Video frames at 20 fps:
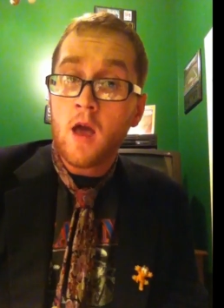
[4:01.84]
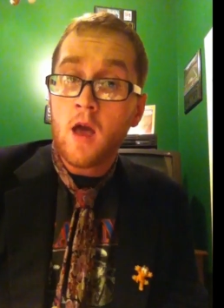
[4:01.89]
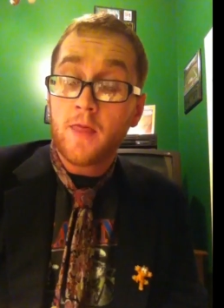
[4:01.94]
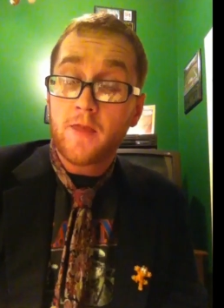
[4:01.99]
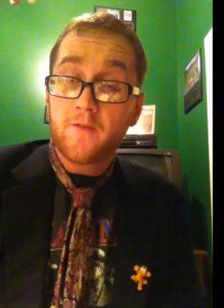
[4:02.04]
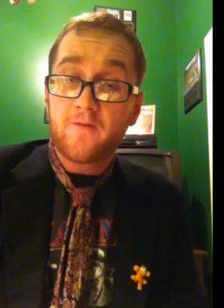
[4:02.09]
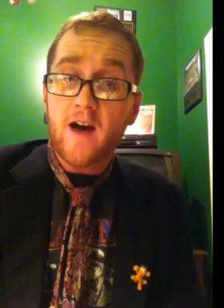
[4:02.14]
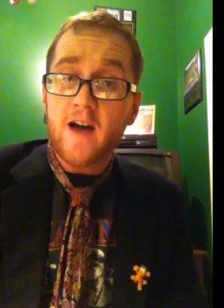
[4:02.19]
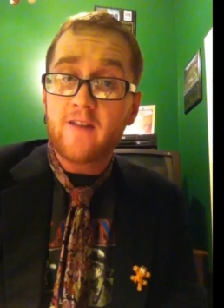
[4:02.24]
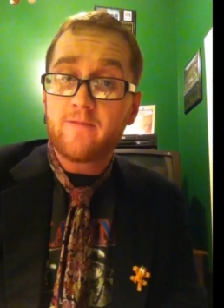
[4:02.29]

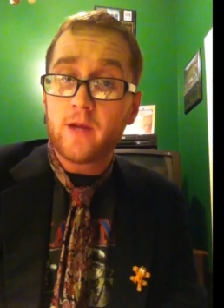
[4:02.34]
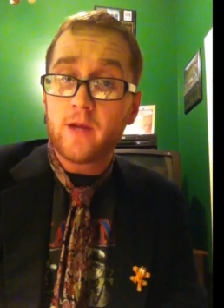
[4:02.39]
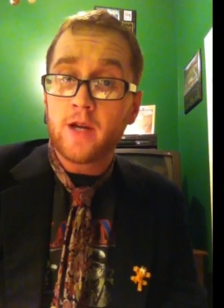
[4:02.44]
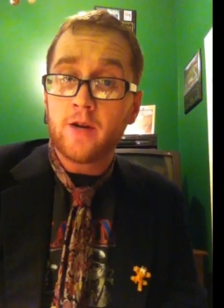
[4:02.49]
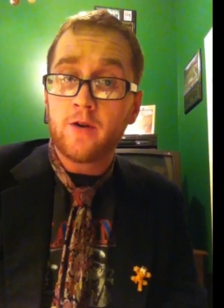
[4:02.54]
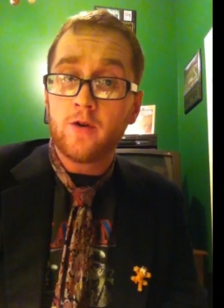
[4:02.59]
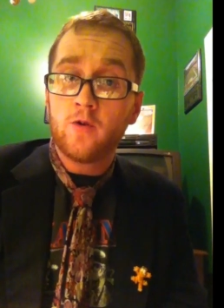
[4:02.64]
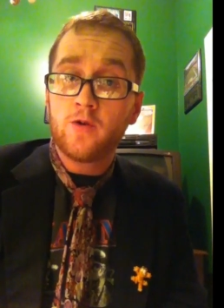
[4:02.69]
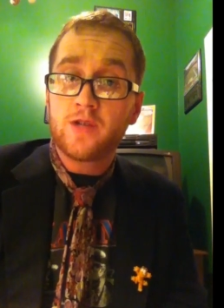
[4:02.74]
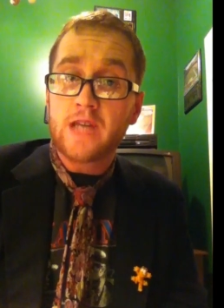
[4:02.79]
The
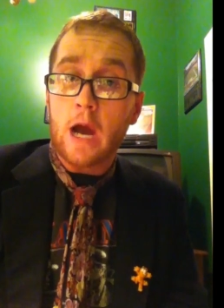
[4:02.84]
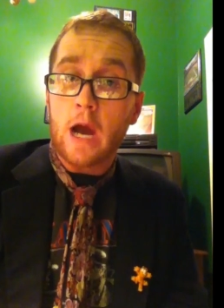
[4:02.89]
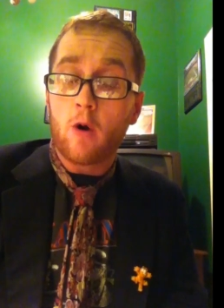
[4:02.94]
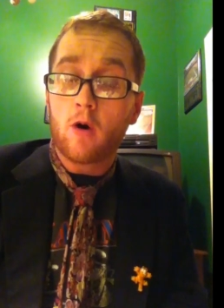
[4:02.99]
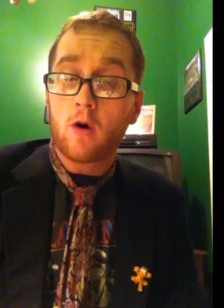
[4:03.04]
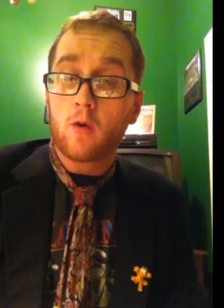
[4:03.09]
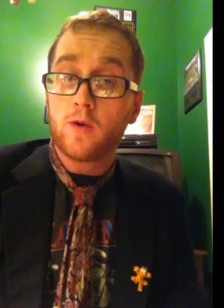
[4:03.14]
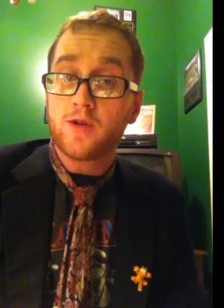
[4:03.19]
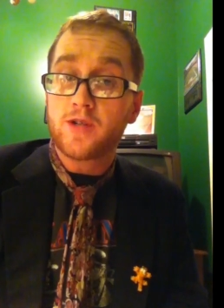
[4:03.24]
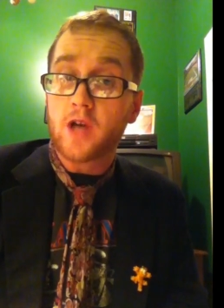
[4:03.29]
5-Minute News
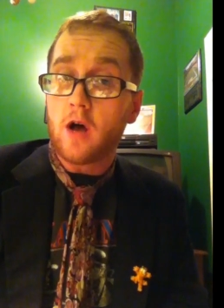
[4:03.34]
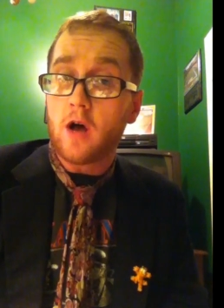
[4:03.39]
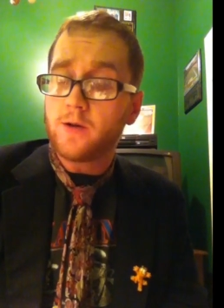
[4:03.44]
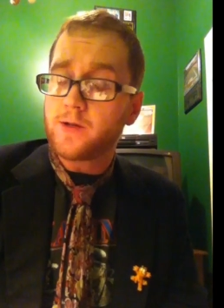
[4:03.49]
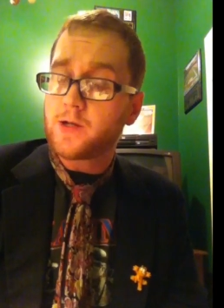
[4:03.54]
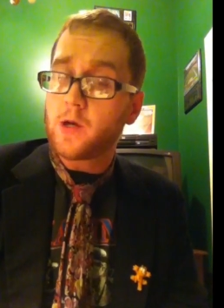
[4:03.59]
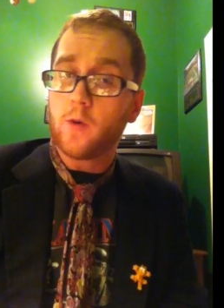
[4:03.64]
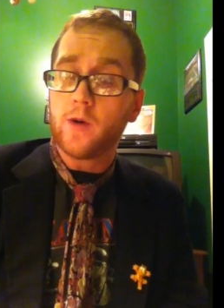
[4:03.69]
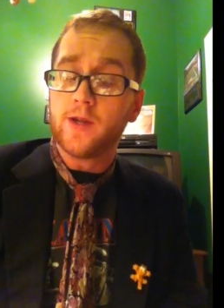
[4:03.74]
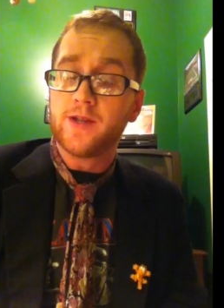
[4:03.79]
Hour was
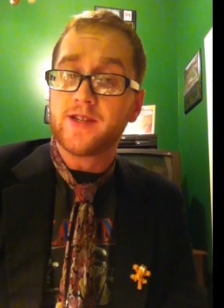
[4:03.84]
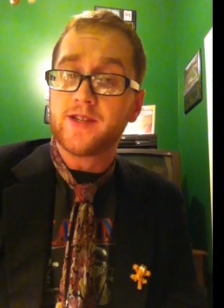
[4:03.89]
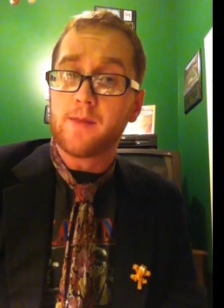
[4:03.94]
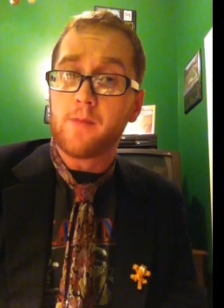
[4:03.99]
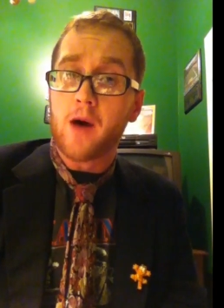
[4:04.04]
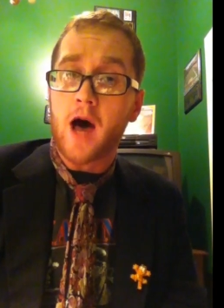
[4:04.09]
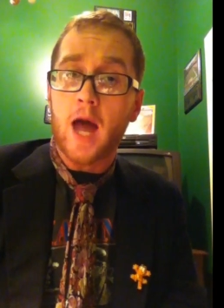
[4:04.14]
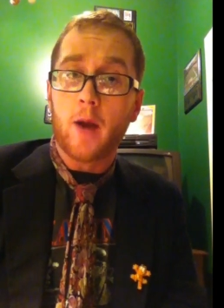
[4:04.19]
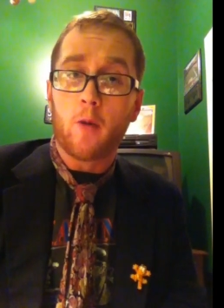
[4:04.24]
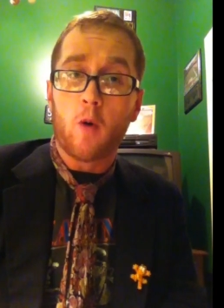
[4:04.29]
also in
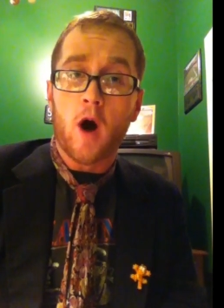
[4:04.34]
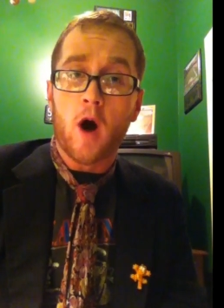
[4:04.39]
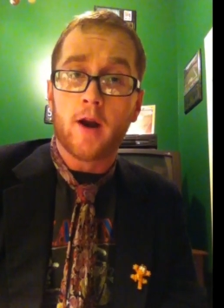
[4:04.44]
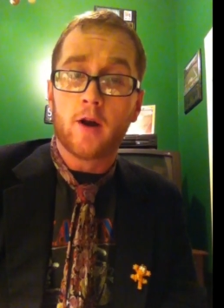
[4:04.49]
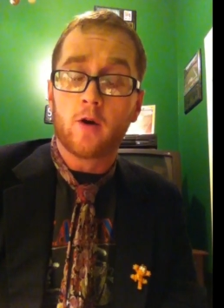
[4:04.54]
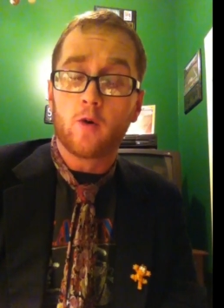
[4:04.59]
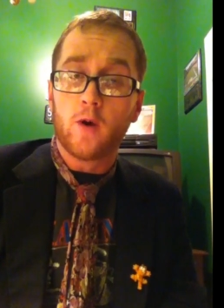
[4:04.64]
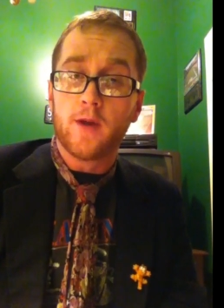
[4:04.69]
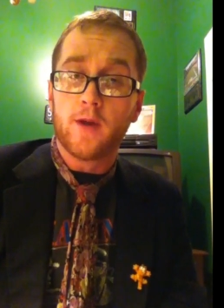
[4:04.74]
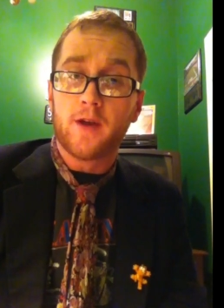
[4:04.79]
some hot
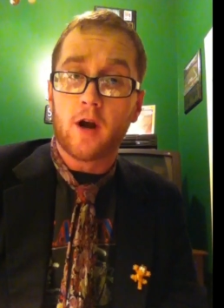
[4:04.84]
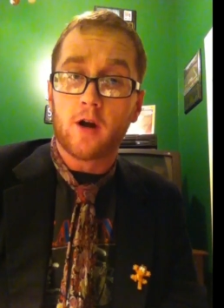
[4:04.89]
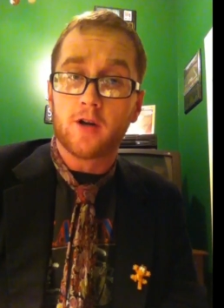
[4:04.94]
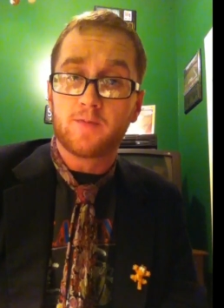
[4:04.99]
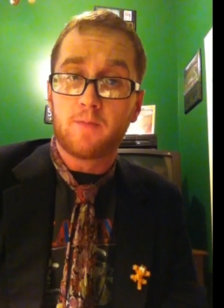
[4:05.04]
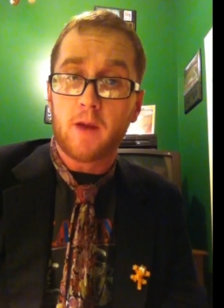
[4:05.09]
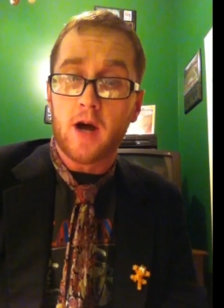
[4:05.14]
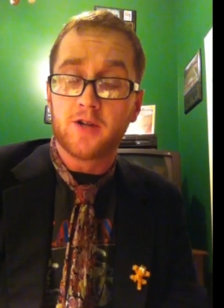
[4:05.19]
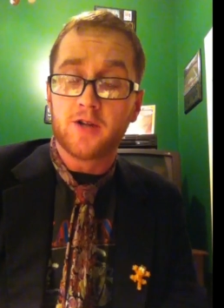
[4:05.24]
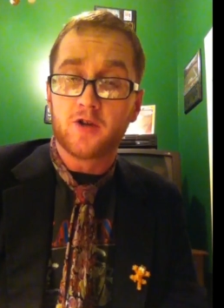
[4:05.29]
water with our
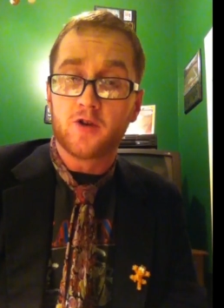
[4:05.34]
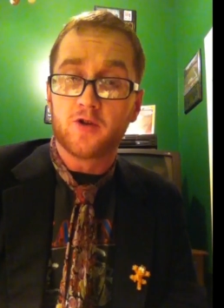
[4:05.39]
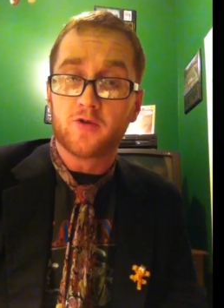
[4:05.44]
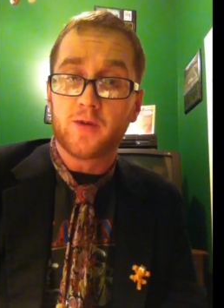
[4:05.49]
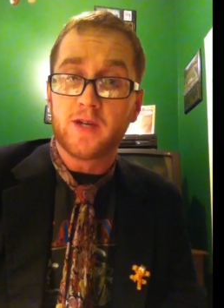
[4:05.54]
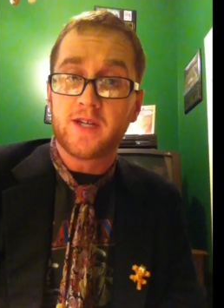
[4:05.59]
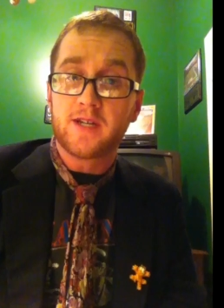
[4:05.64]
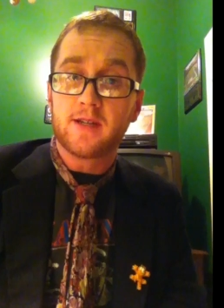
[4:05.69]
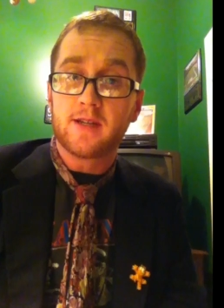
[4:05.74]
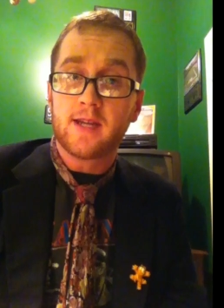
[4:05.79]
sponsors
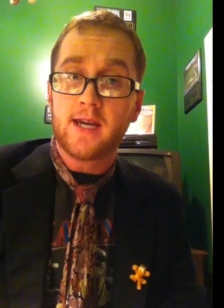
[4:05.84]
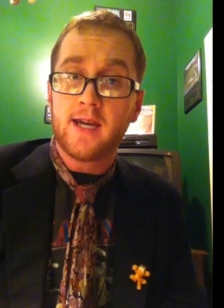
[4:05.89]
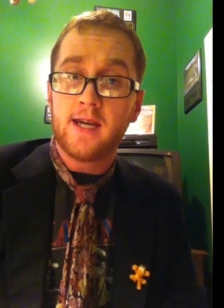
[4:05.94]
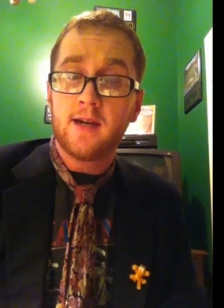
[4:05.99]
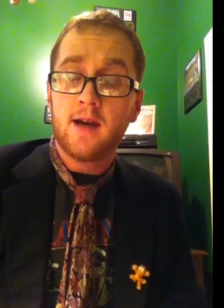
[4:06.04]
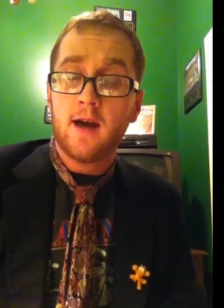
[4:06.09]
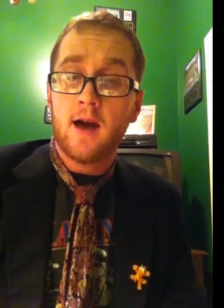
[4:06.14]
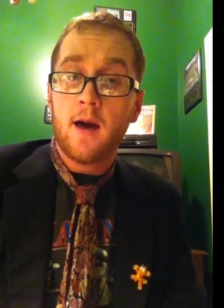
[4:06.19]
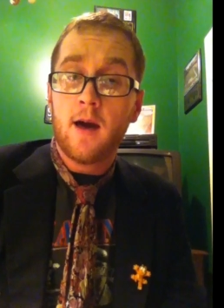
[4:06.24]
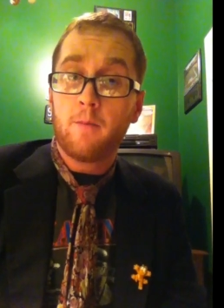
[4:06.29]
recently,